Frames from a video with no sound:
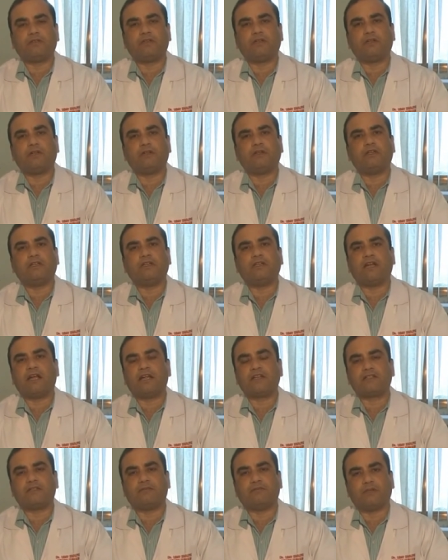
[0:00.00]

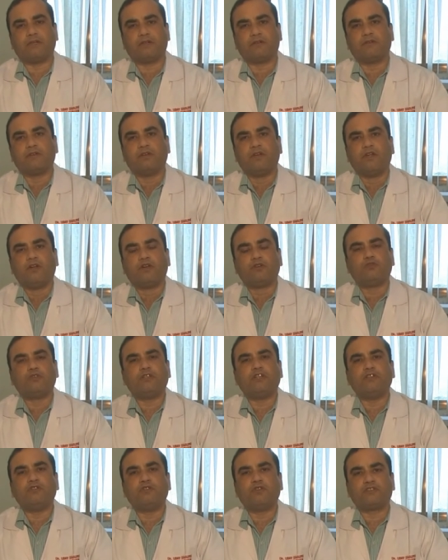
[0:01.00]
to
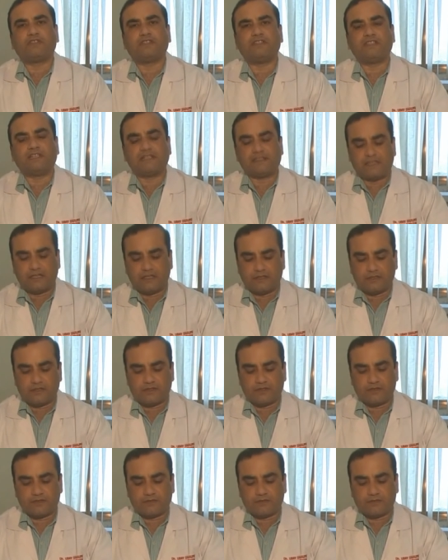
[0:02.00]
the neurosurgical centers.